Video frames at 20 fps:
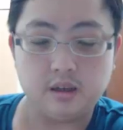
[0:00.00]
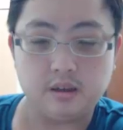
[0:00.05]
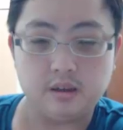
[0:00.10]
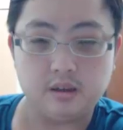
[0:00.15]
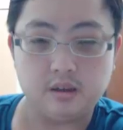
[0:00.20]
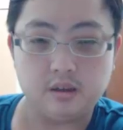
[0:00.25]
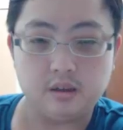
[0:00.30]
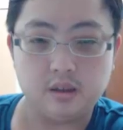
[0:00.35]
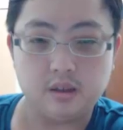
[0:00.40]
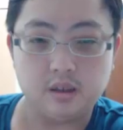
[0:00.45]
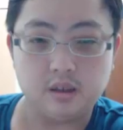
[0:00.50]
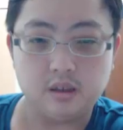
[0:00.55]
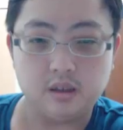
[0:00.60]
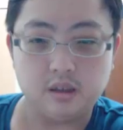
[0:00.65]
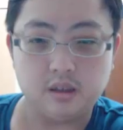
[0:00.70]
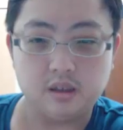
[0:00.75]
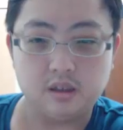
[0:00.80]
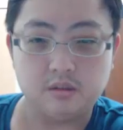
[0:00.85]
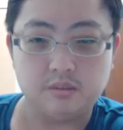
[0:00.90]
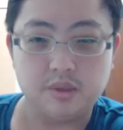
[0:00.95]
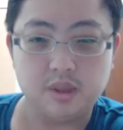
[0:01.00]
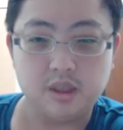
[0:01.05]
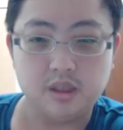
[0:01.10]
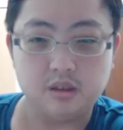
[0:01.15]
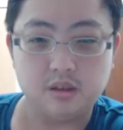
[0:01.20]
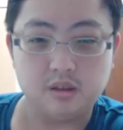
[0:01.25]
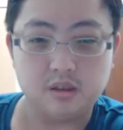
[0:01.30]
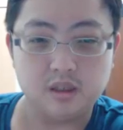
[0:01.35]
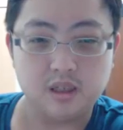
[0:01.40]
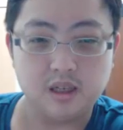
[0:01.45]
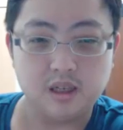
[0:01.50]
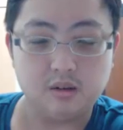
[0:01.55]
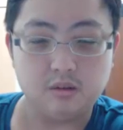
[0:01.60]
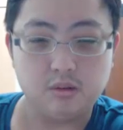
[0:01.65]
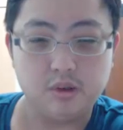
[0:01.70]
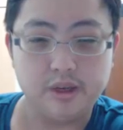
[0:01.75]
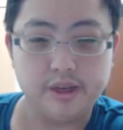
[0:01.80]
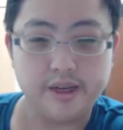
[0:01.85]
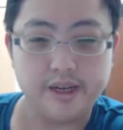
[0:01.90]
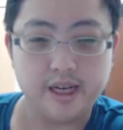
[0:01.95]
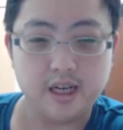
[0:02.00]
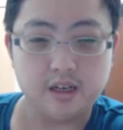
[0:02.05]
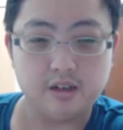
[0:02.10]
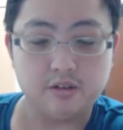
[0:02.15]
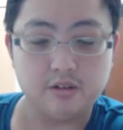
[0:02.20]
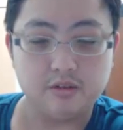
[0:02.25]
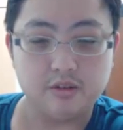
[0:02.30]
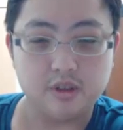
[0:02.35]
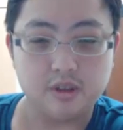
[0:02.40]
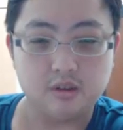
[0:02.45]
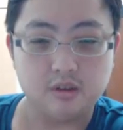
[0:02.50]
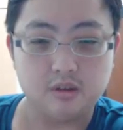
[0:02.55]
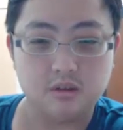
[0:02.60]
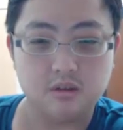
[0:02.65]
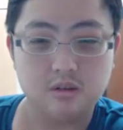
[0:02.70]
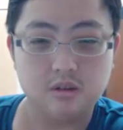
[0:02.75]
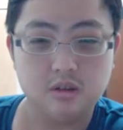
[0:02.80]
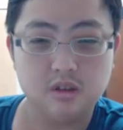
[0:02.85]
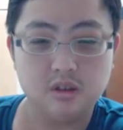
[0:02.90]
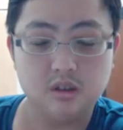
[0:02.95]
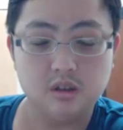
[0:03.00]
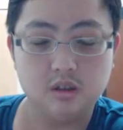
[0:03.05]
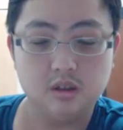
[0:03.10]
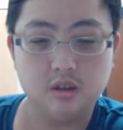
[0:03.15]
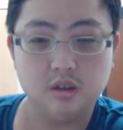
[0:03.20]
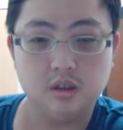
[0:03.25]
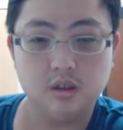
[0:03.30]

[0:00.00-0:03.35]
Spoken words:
and it appears that we have the